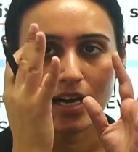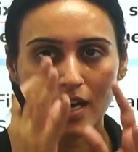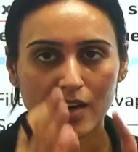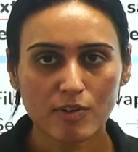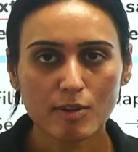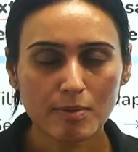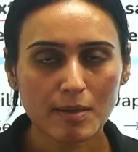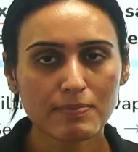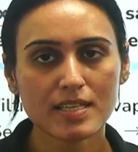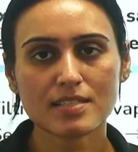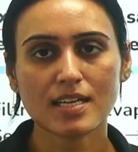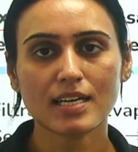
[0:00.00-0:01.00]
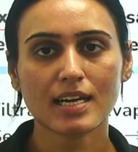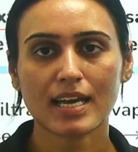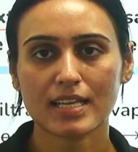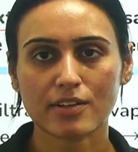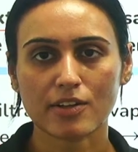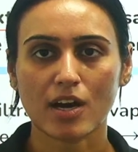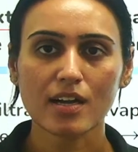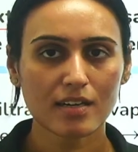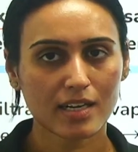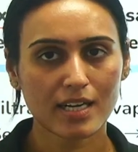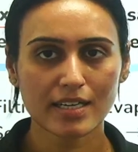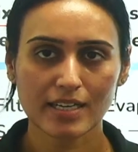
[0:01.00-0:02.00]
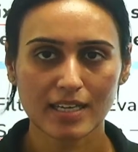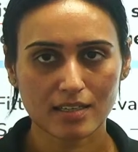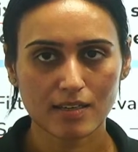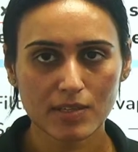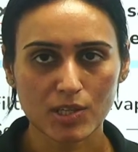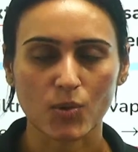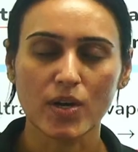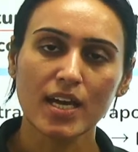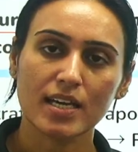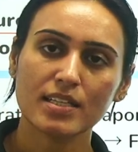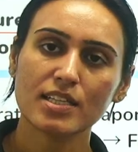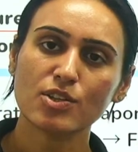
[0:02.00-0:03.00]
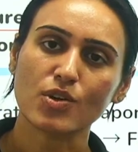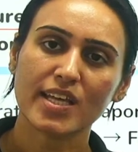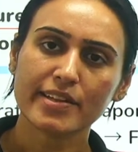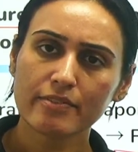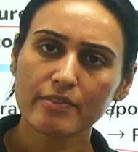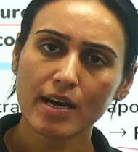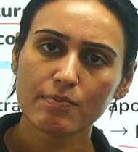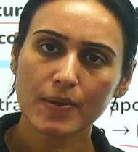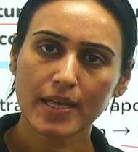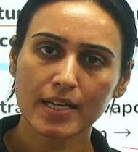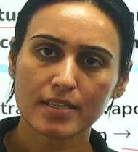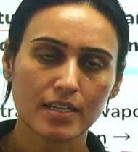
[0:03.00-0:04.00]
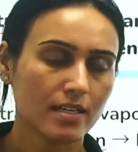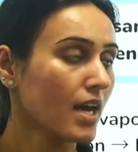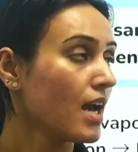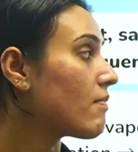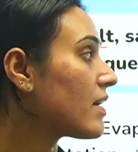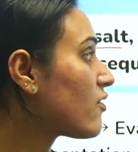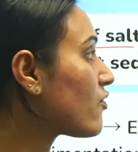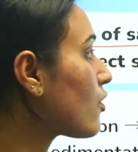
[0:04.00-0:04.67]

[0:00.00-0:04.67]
will be present in your container below. Then you can evaporate it. But if you